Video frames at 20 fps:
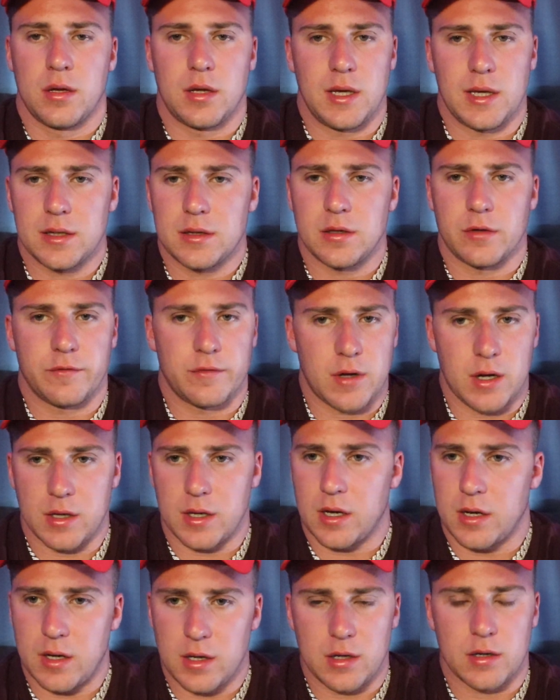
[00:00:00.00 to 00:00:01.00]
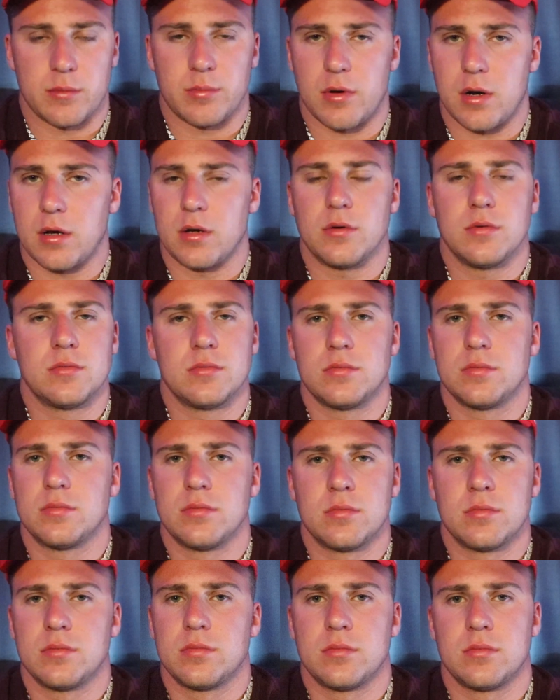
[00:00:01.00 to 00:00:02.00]
get the fuck out of here, bro.
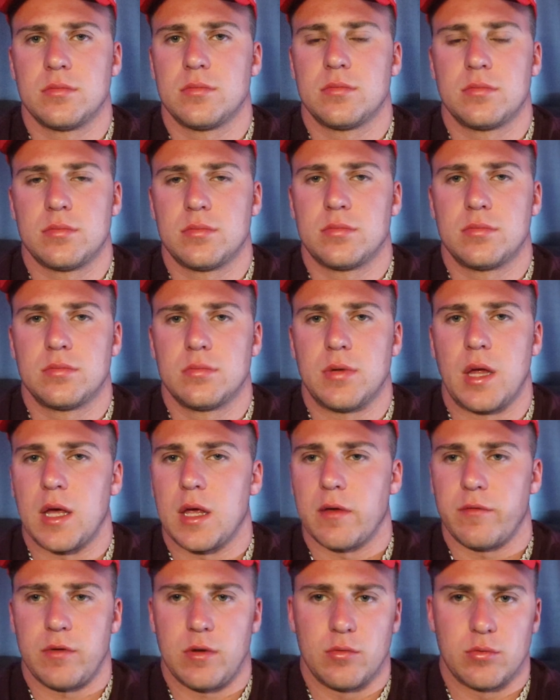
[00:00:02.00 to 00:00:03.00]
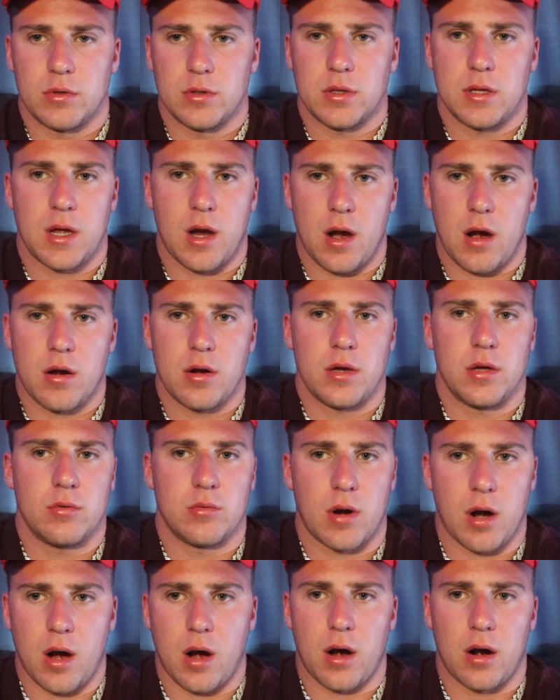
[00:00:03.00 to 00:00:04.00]
Like, if you really are,
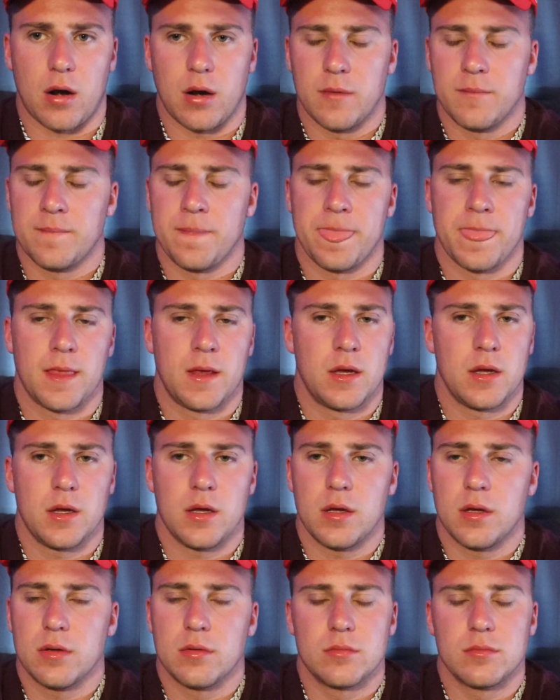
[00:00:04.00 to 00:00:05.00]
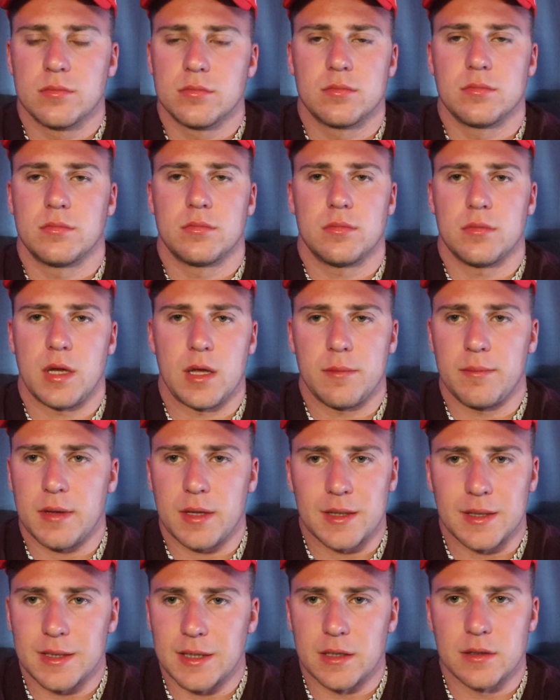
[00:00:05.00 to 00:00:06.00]
you are. It'd
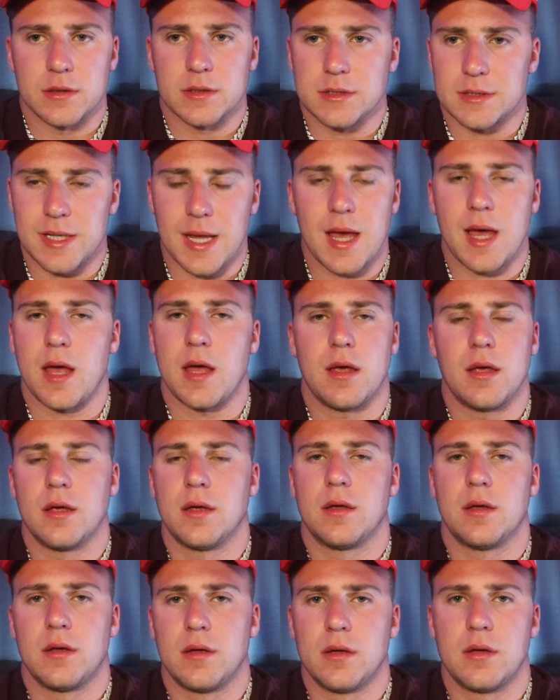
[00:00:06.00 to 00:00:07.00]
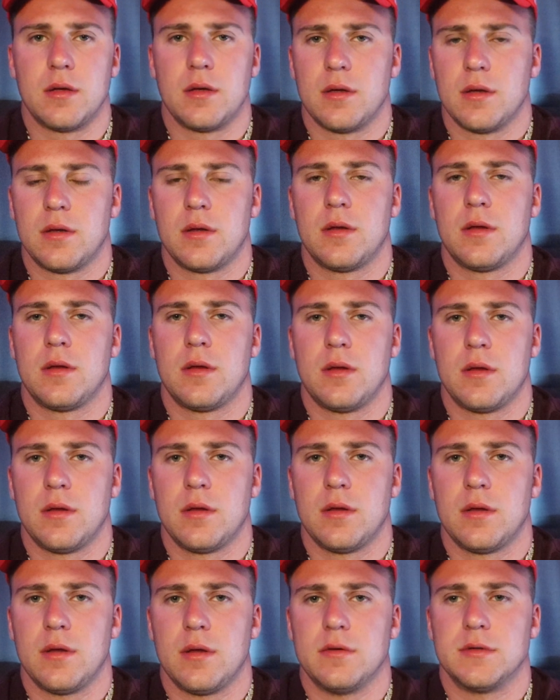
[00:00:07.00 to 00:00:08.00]
be clear as day
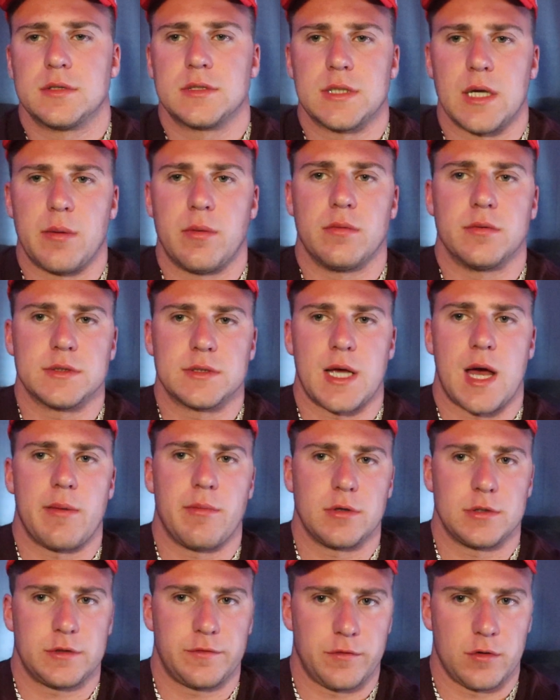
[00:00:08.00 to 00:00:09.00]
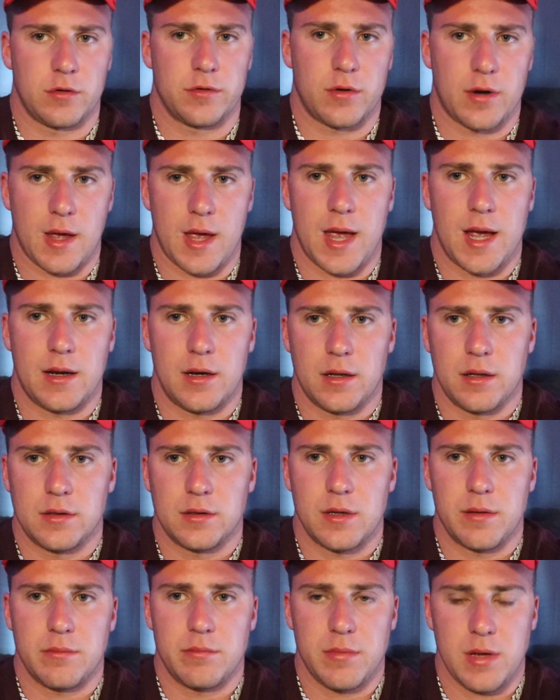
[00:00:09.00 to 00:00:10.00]
if someone was that much further ahead
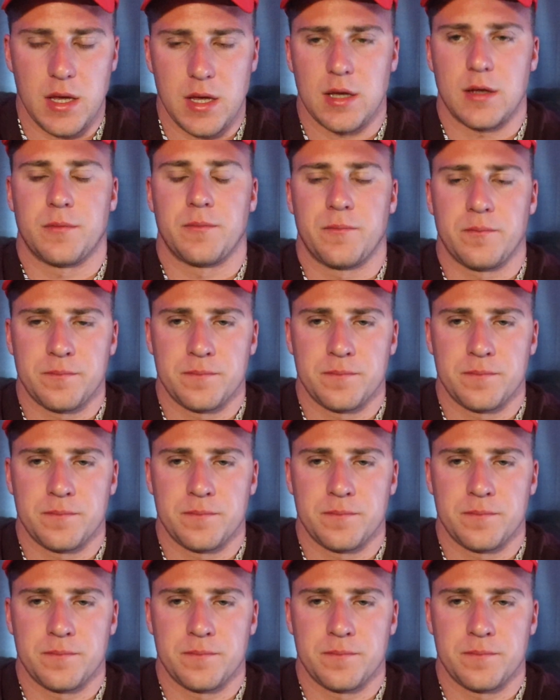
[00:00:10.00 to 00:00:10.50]
than me.